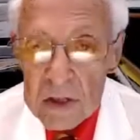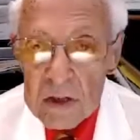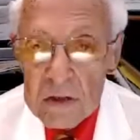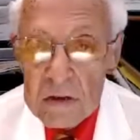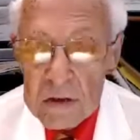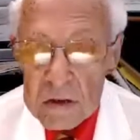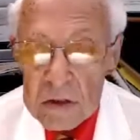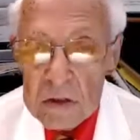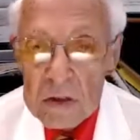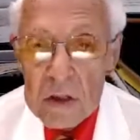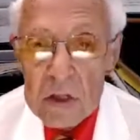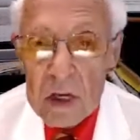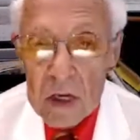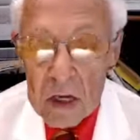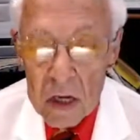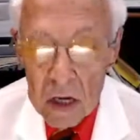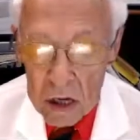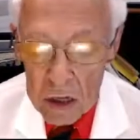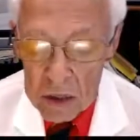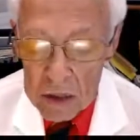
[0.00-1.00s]
years,
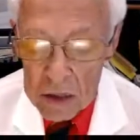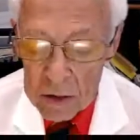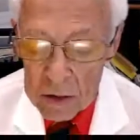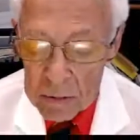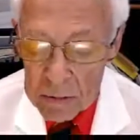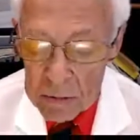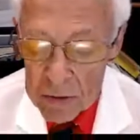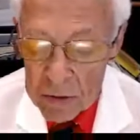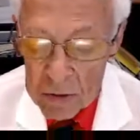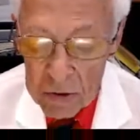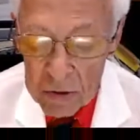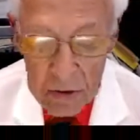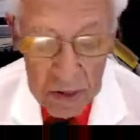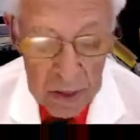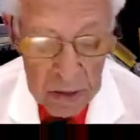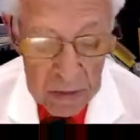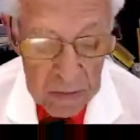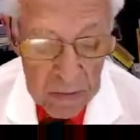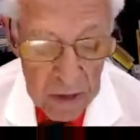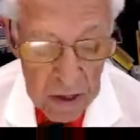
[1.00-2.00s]
on your
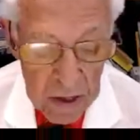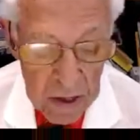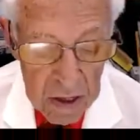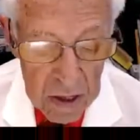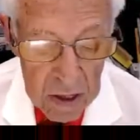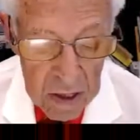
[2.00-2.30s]
program